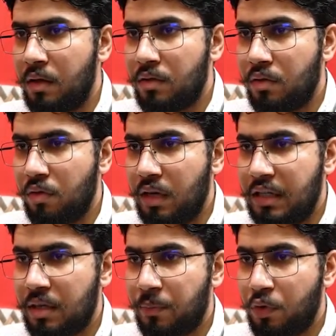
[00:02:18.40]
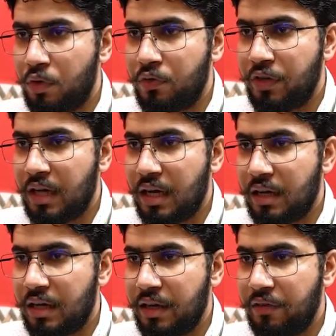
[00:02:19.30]
So let's suppose we
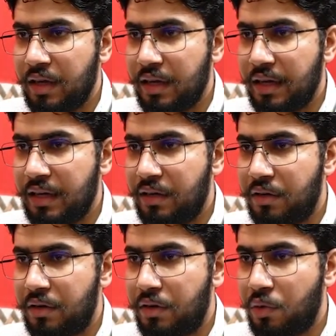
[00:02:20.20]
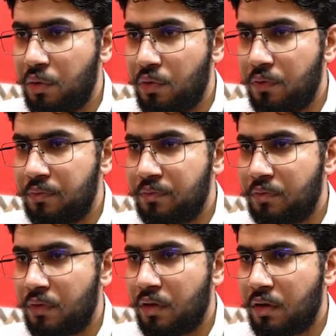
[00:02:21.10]
are giving it 2,
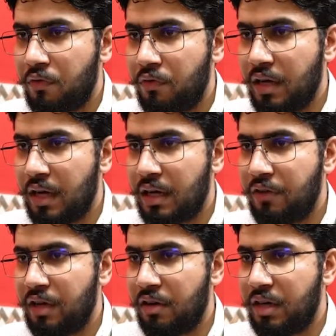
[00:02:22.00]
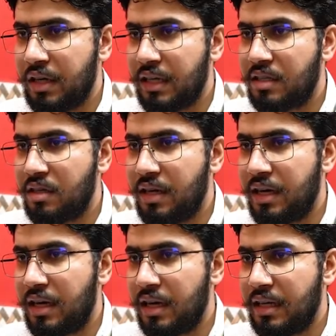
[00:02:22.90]
we are giving our test
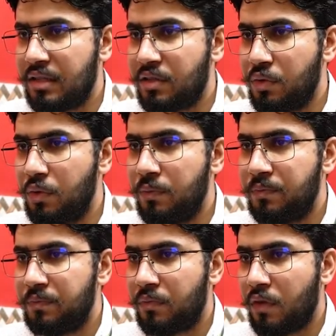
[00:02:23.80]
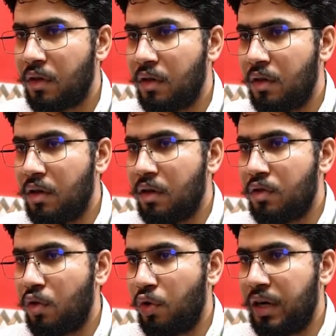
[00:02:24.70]
data as 2.
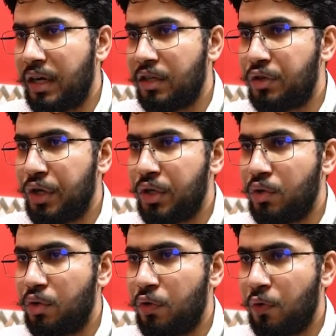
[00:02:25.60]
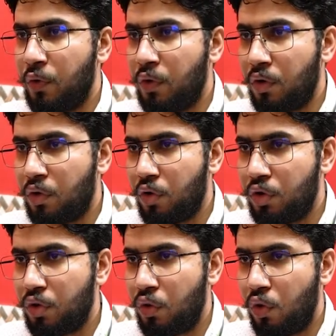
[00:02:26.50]
So it is going to go
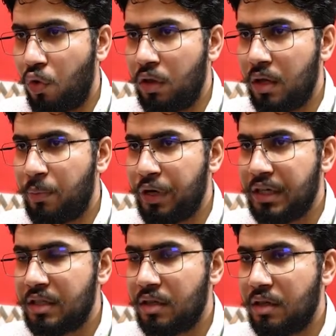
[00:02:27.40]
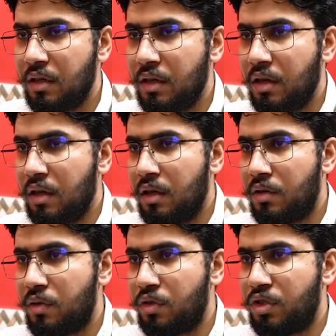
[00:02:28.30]
through all the points
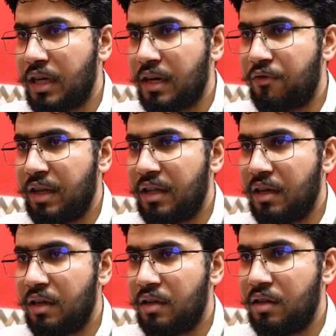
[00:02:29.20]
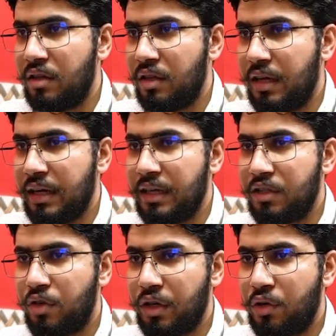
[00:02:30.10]
to check whether it
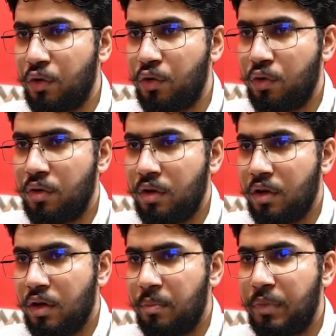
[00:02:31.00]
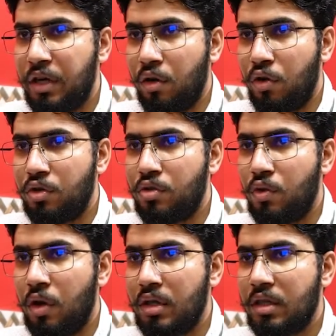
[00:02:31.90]
is going to be close
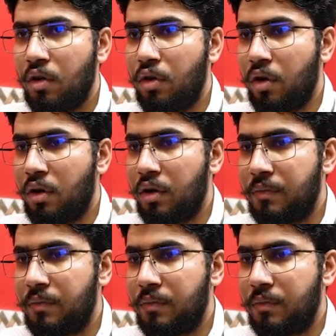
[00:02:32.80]
to us or not.